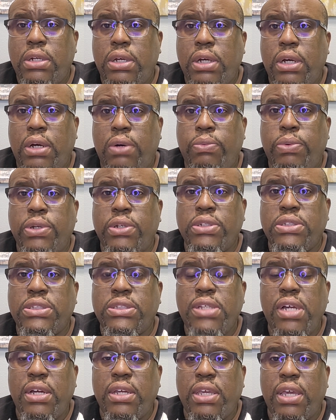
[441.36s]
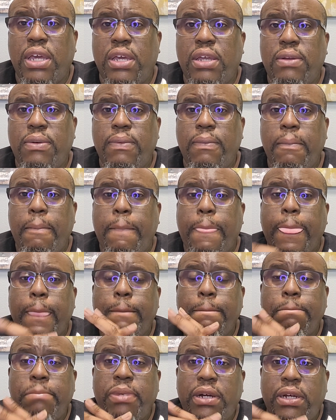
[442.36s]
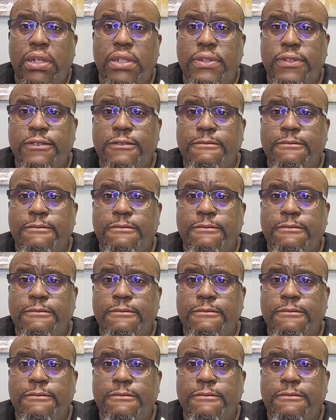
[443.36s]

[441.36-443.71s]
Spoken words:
where you're stuck at. But